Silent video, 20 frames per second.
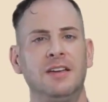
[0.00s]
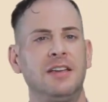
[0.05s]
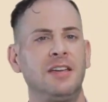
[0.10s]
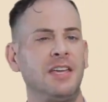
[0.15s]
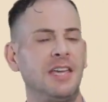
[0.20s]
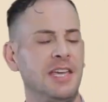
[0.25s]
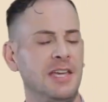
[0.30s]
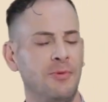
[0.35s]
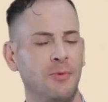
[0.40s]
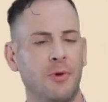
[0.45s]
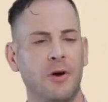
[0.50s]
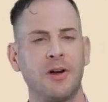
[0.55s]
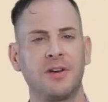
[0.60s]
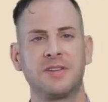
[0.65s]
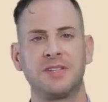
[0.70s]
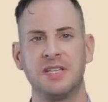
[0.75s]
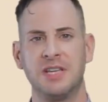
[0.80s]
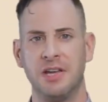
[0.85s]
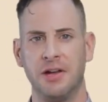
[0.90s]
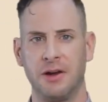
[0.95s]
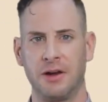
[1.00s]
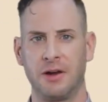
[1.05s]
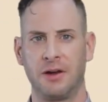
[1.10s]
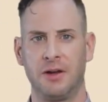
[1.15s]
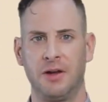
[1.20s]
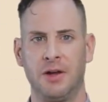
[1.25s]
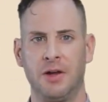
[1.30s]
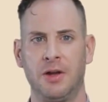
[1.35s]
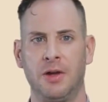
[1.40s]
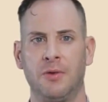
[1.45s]
"He works here,"
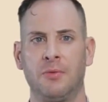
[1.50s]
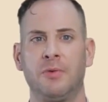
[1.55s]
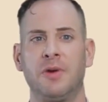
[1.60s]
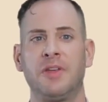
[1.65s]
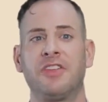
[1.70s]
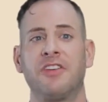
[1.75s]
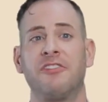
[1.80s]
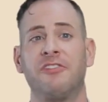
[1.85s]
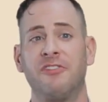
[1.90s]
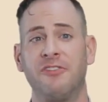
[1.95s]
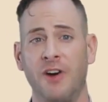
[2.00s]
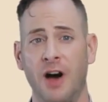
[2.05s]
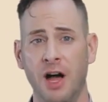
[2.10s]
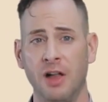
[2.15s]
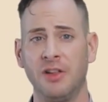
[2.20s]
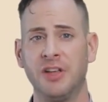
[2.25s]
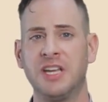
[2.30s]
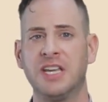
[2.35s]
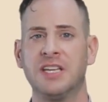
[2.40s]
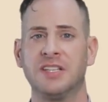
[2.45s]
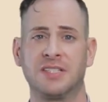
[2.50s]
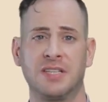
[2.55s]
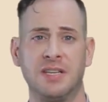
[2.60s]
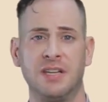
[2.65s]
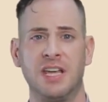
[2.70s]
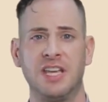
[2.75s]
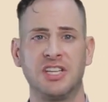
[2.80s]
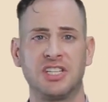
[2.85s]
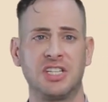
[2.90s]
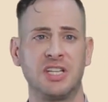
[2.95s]
with a falling
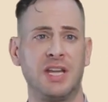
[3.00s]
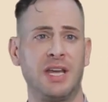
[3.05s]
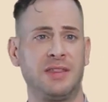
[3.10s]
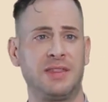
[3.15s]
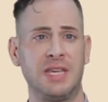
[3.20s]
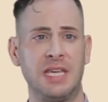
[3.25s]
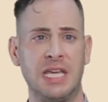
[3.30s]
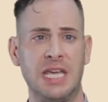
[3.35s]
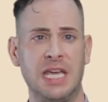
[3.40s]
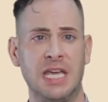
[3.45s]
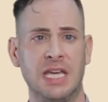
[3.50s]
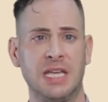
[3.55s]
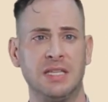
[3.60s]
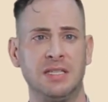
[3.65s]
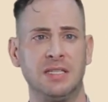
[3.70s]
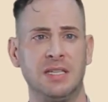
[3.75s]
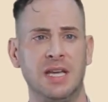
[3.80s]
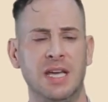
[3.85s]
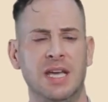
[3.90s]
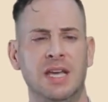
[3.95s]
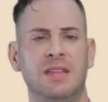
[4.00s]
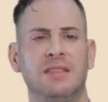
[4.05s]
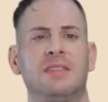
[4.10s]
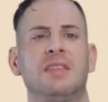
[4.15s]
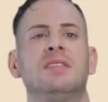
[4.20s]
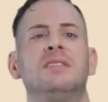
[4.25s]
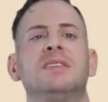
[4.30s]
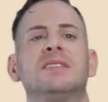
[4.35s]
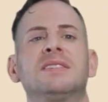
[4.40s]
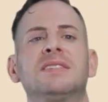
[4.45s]
intonation at the end,
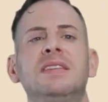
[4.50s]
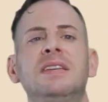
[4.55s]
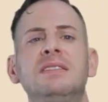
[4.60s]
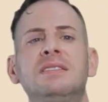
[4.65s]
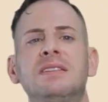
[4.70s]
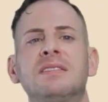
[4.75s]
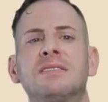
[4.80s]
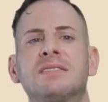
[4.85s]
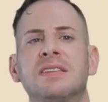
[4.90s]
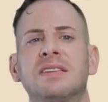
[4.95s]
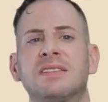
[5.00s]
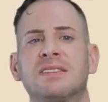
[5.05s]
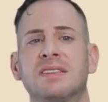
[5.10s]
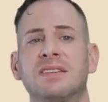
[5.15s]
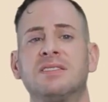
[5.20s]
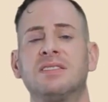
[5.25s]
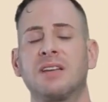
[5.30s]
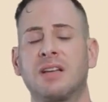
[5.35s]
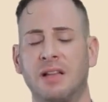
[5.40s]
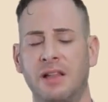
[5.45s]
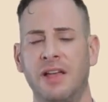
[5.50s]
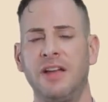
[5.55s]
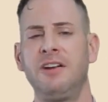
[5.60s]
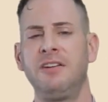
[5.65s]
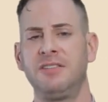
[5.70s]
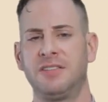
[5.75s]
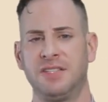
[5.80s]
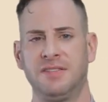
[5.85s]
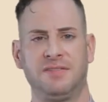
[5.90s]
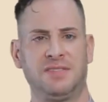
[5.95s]
then the sentence is a
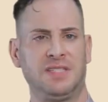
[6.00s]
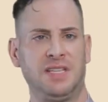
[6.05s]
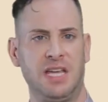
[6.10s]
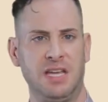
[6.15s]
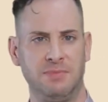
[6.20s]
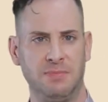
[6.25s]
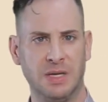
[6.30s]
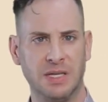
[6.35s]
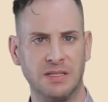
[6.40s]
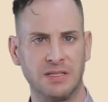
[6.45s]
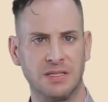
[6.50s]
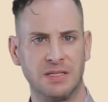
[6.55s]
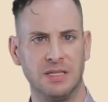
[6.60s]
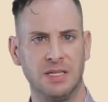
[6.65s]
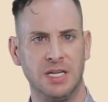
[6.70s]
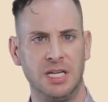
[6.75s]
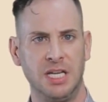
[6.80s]
declarative statement.